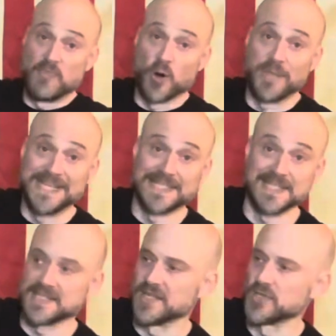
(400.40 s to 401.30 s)
more
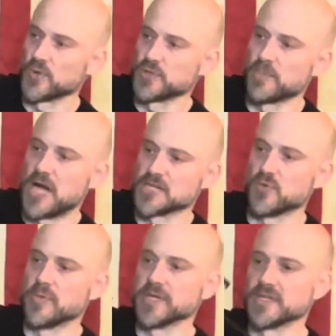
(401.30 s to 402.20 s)
pieces than Torture Box
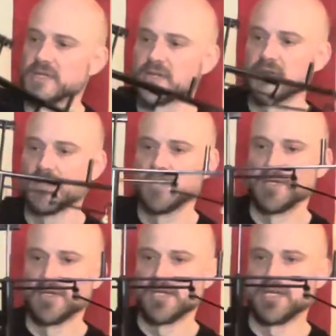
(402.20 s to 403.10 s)
Woman did.
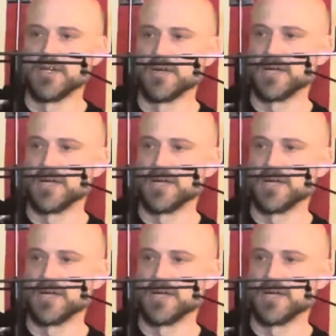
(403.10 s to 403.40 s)
Here